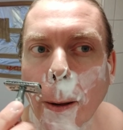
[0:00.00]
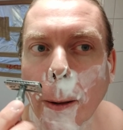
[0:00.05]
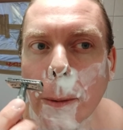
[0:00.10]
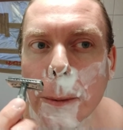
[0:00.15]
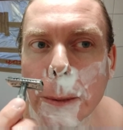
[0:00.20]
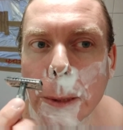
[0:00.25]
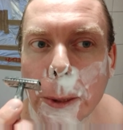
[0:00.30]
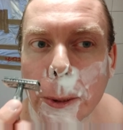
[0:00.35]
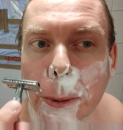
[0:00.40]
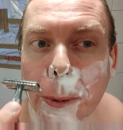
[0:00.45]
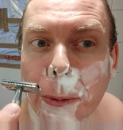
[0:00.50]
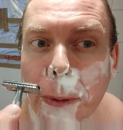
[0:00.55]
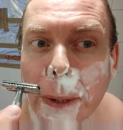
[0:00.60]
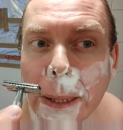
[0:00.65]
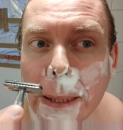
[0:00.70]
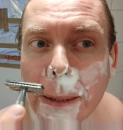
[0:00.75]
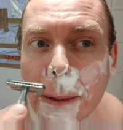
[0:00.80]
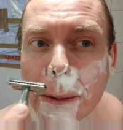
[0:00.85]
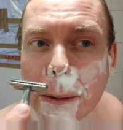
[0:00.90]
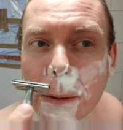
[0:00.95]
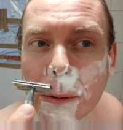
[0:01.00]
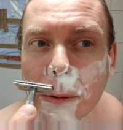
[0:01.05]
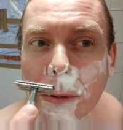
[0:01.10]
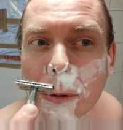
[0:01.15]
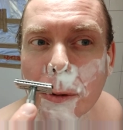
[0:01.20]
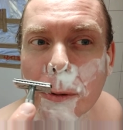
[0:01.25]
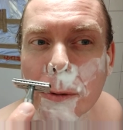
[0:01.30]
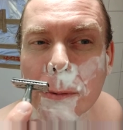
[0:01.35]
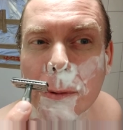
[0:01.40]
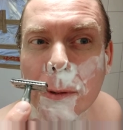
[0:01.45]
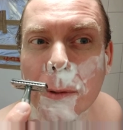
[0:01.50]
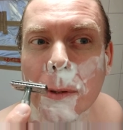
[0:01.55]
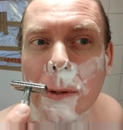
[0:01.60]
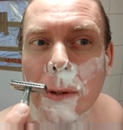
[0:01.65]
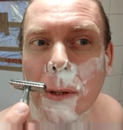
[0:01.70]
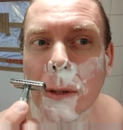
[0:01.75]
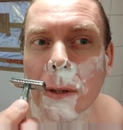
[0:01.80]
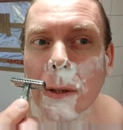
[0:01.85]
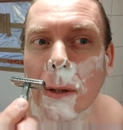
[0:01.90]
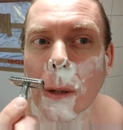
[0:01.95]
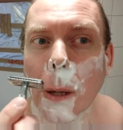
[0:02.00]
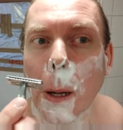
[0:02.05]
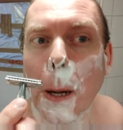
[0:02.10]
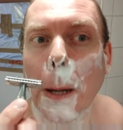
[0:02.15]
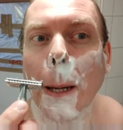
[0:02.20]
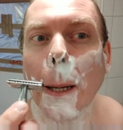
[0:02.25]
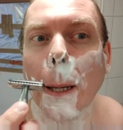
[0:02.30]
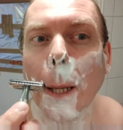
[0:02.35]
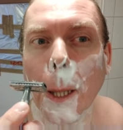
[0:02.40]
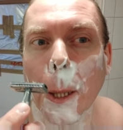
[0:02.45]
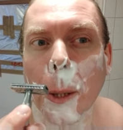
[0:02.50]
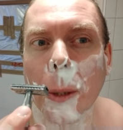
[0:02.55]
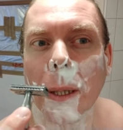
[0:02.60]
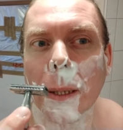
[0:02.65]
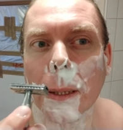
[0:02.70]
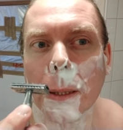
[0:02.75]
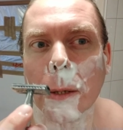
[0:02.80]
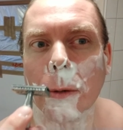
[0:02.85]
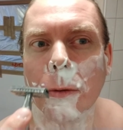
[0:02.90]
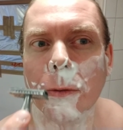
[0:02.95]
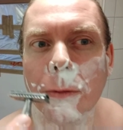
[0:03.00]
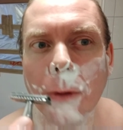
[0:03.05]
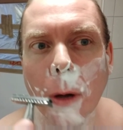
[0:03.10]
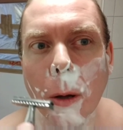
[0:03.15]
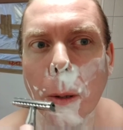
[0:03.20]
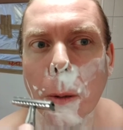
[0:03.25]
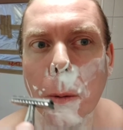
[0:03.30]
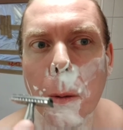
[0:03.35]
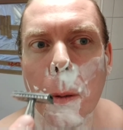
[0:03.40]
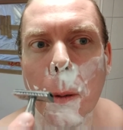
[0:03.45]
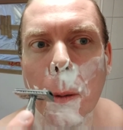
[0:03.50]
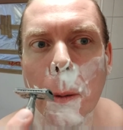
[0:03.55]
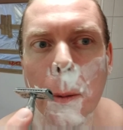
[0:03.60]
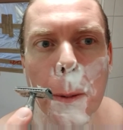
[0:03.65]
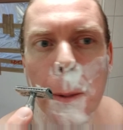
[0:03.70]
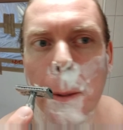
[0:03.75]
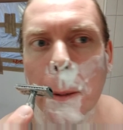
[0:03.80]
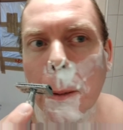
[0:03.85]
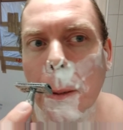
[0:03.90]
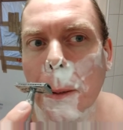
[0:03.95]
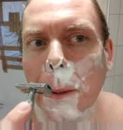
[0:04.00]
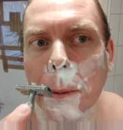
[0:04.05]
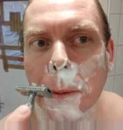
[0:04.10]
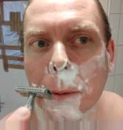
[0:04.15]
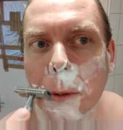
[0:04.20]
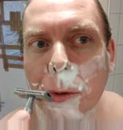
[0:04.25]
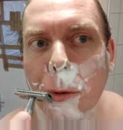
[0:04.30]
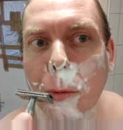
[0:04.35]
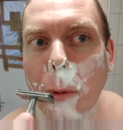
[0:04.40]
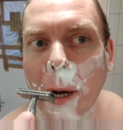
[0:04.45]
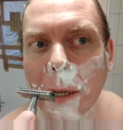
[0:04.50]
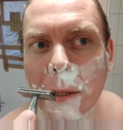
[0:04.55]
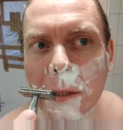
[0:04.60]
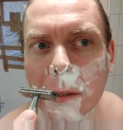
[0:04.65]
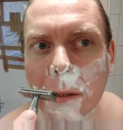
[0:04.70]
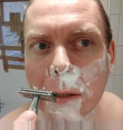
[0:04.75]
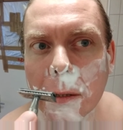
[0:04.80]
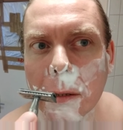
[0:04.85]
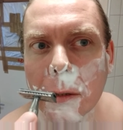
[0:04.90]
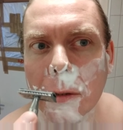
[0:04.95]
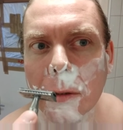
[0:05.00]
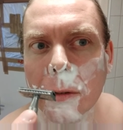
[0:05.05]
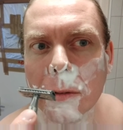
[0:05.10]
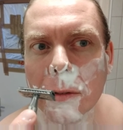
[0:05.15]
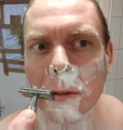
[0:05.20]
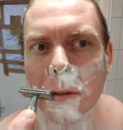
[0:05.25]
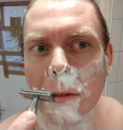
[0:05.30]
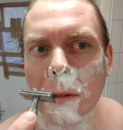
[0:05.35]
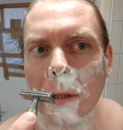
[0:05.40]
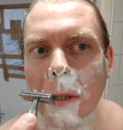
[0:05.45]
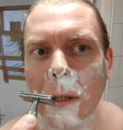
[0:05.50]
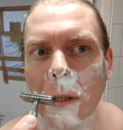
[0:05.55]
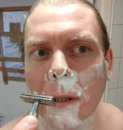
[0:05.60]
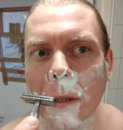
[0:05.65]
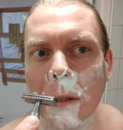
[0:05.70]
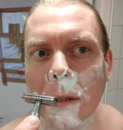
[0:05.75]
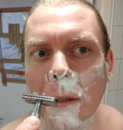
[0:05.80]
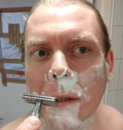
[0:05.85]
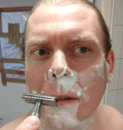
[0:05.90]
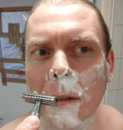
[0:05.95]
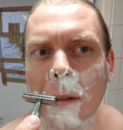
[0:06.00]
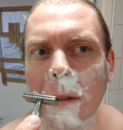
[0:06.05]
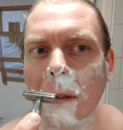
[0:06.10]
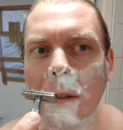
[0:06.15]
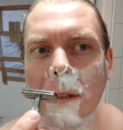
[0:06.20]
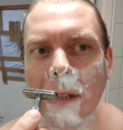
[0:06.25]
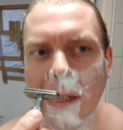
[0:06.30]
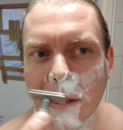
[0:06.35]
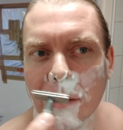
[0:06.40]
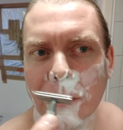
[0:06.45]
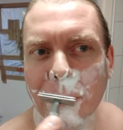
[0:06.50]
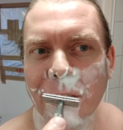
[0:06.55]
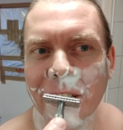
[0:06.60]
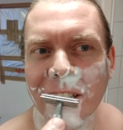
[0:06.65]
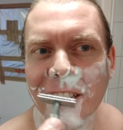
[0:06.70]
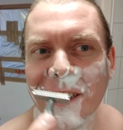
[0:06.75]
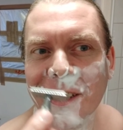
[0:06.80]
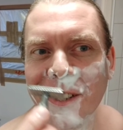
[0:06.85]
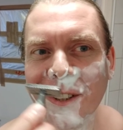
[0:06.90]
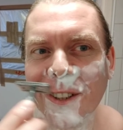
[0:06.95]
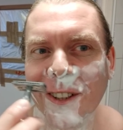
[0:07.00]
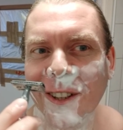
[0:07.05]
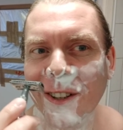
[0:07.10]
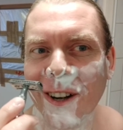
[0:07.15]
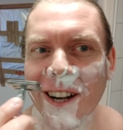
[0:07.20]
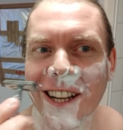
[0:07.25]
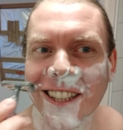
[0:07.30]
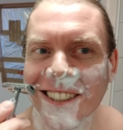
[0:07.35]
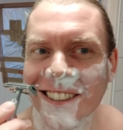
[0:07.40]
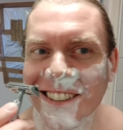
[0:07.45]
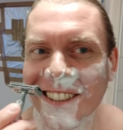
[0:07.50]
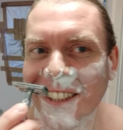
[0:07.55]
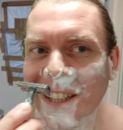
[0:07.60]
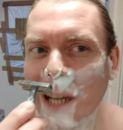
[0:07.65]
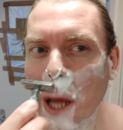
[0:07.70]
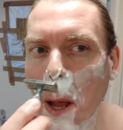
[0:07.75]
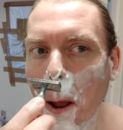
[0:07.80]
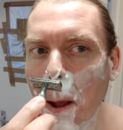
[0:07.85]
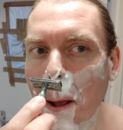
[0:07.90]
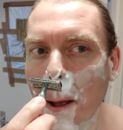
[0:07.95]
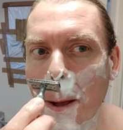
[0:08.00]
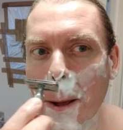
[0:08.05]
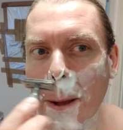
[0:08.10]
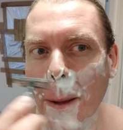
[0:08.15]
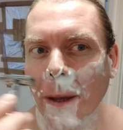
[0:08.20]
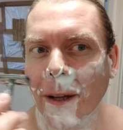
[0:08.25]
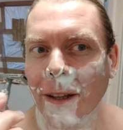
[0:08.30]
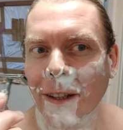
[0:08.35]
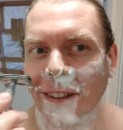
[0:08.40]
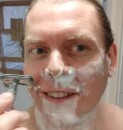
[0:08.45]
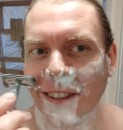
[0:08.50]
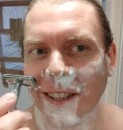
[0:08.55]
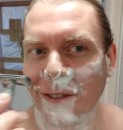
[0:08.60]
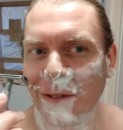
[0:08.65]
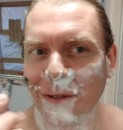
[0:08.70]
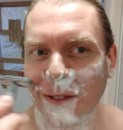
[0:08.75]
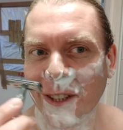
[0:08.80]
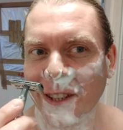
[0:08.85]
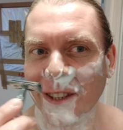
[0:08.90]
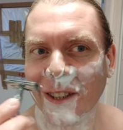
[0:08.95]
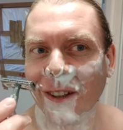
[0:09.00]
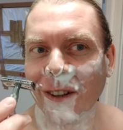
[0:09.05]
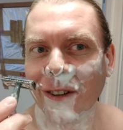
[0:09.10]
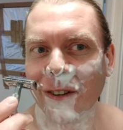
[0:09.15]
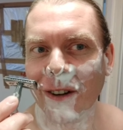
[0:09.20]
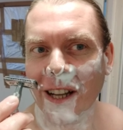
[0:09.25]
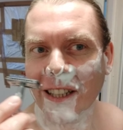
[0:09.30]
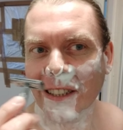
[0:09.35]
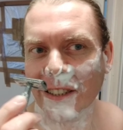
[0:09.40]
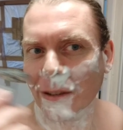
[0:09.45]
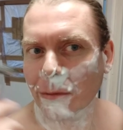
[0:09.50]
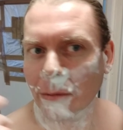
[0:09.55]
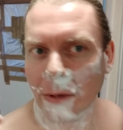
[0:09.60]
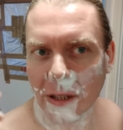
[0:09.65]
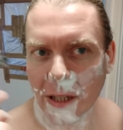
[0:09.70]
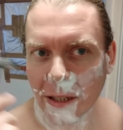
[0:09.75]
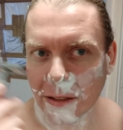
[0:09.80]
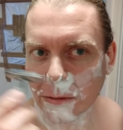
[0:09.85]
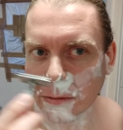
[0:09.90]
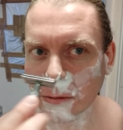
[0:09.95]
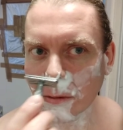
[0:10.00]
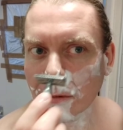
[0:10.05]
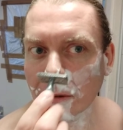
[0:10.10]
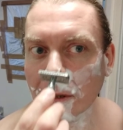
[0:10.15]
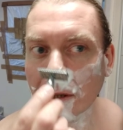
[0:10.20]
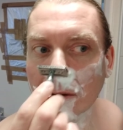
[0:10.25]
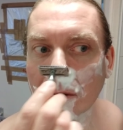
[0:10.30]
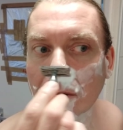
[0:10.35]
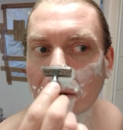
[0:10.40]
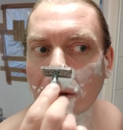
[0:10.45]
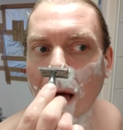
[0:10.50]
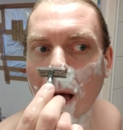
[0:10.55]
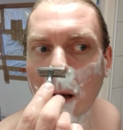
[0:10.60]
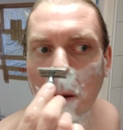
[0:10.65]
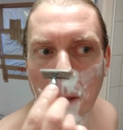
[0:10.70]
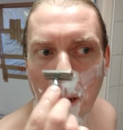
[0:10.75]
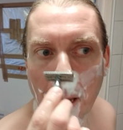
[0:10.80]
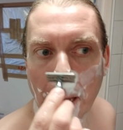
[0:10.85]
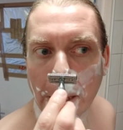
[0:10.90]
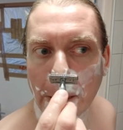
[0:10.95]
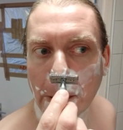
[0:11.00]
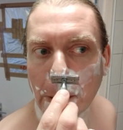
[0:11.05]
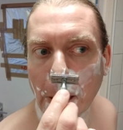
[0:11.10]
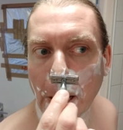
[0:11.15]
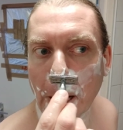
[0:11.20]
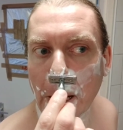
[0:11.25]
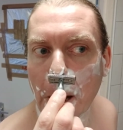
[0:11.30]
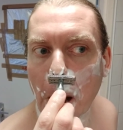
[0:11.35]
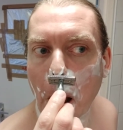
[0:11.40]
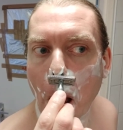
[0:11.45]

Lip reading: to read the news. You're going to look at your phone to watch the news. They think you're crazy. But that's what we do nowadays. And